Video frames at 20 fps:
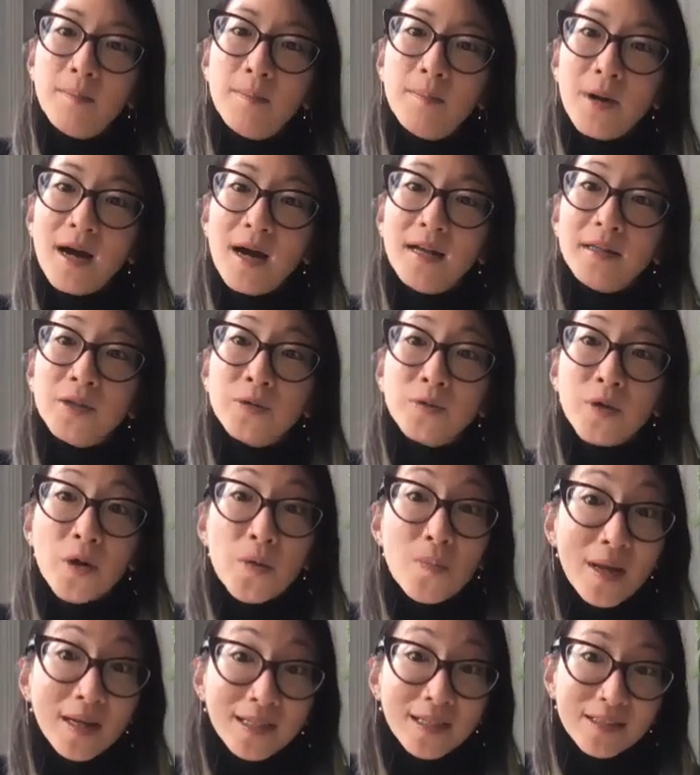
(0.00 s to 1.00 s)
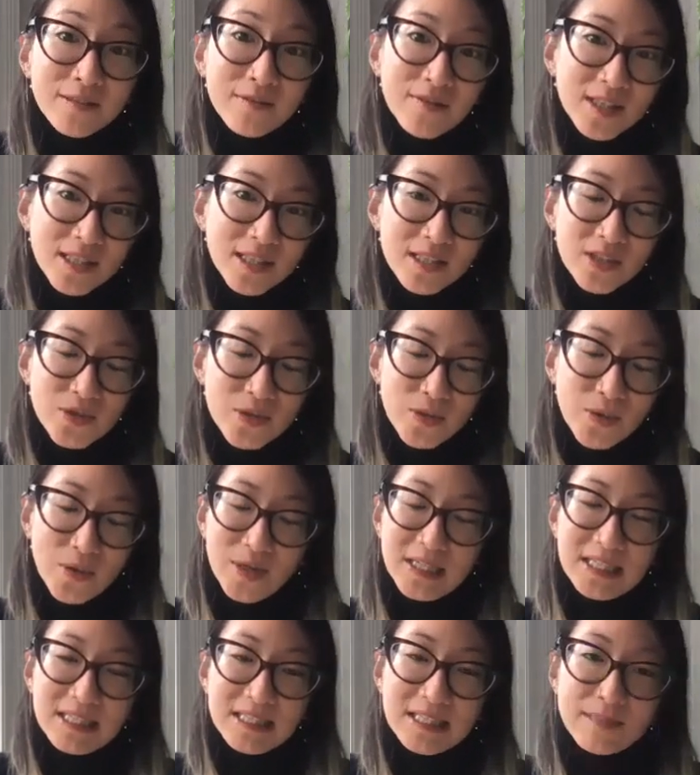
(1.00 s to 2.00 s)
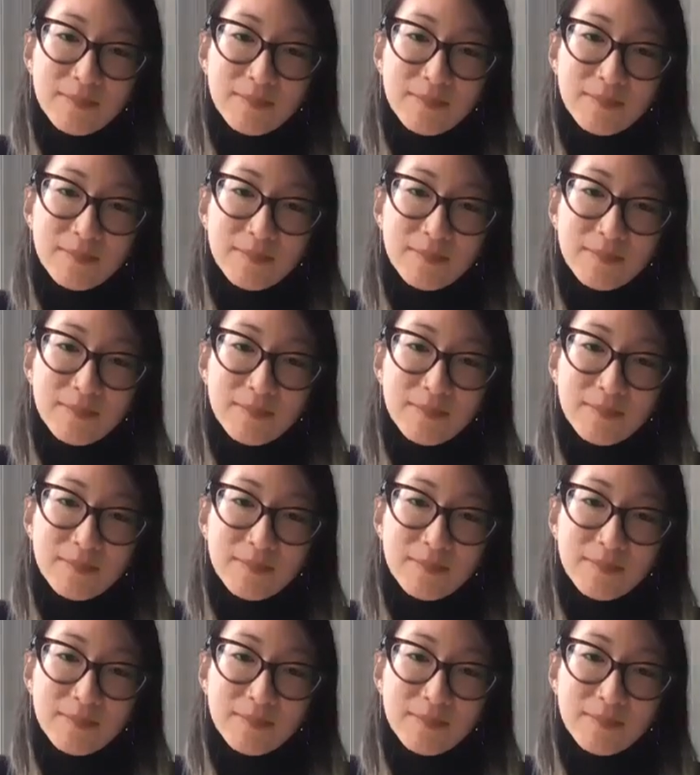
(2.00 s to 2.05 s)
but you wrote many of these stories